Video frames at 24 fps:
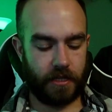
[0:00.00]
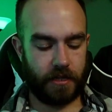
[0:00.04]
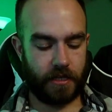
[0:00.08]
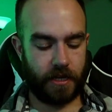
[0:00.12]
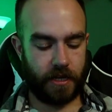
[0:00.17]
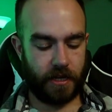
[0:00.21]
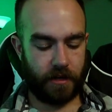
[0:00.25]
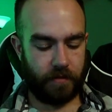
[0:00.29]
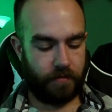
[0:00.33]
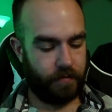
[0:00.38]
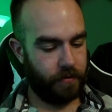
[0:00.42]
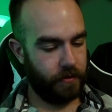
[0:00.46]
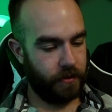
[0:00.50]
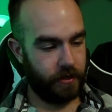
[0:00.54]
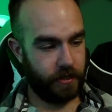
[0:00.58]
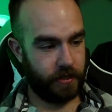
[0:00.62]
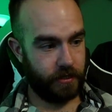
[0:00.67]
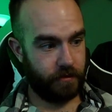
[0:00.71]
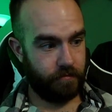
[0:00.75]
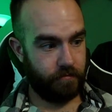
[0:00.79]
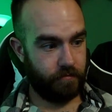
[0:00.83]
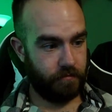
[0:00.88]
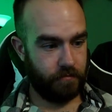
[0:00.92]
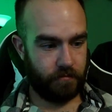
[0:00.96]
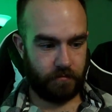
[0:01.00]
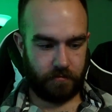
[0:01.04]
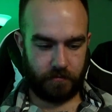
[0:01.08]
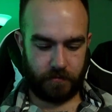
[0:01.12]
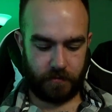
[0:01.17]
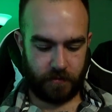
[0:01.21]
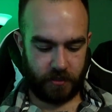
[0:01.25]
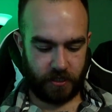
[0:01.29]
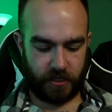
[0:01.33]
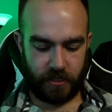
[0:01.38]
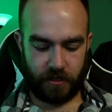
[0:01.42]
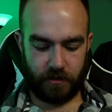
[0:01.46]
And then I put,
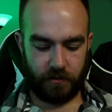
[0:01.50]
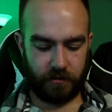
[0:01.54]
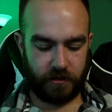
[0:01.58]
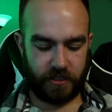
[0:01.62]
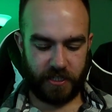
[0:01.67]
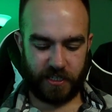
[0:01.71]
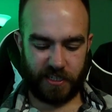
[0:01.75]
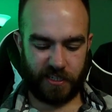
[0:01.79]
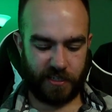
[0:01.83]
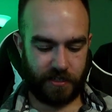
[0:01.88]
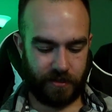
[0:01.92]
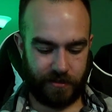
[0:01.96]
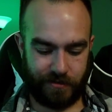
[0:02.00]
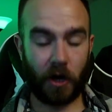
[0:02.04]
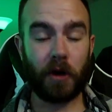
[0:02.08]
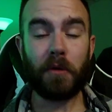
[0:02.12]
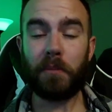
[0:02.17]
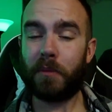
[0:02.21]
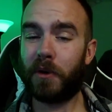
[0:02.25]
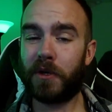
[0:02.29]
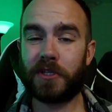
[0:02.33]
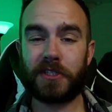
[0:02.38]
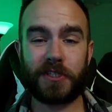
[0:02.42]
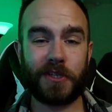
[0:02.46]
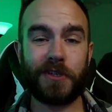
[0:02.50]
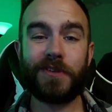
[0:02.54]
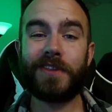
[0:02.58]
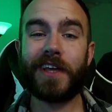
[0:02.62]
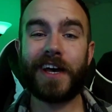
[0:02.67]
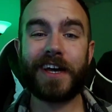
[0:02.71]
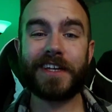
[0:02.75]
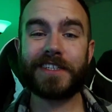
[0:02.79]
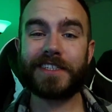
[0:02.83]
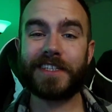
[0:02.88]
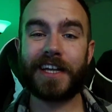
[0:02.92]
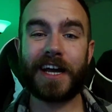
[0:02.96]
just almost
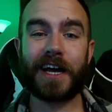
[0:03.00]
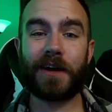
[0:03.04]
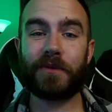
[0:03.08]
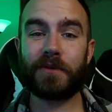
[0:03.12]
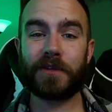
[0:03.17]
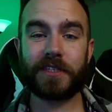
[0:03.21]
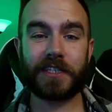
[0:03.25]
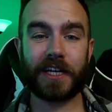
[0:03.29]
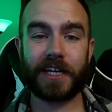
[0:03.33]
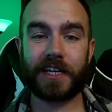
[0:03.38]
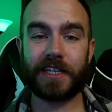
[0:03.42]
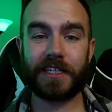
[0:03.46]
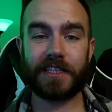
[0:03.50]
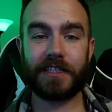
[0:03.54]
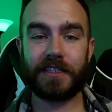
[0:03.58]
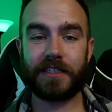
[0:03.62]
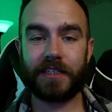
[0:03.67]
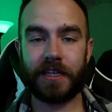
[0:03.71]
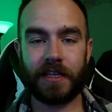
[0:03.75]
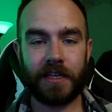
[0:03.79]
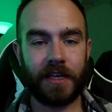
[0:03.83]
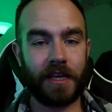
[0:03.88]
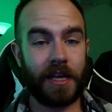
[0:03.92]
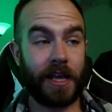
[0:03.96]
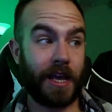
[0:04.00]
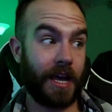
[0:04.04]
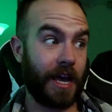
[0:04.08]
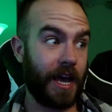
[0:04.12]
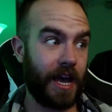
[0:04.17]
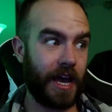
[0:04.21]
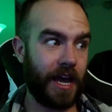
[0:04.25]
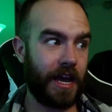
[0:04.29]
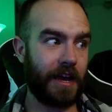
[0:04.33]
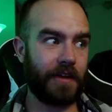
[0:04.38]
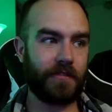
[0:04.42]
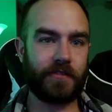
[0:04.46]
2,000 hours on it
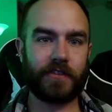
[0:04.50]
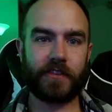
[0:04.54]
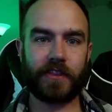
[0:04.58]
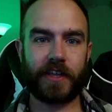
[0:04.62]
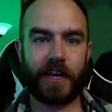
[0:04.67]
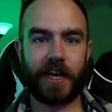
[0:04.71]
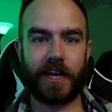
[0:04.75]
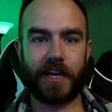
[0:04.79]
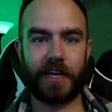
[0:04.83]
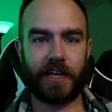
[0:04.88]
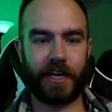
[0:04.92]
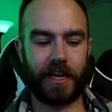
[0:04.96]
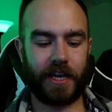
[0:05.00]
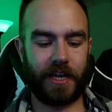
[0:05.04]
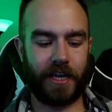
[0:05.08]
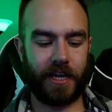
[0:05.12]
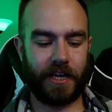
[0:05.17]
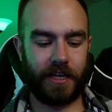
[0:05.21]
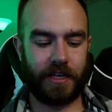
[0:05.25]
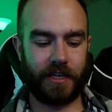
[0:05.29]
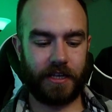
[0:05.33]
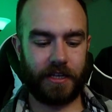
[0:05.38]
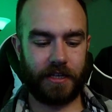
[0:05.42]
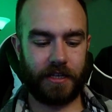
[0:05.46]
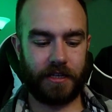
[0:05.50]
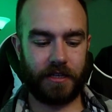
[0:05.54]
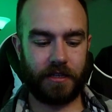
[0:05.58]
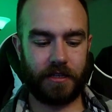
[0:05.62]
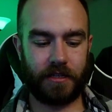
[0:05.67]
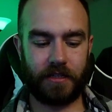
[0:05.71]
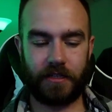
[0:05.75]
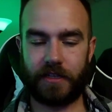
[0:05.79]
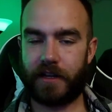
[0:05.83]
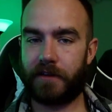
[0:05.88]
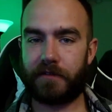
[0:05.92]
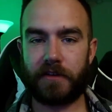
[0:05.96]
after that
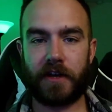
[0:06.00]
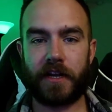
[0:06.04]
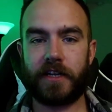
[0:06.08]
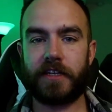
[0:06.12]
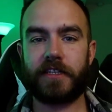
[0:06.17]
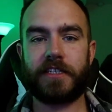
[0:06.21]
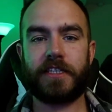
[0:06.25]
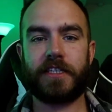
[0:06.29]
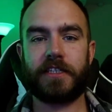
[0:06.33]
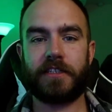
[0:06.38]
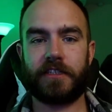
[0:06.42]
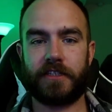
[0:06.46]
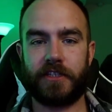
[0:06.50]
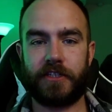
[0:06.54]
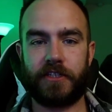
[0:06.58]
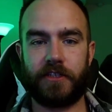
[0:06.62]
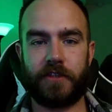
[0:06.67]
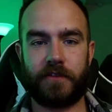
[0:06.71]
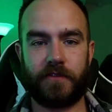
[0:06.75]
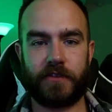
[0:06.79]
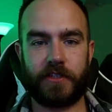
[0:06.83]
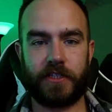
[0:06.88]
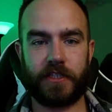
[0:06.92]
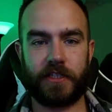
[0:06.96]
and never had a single issue ever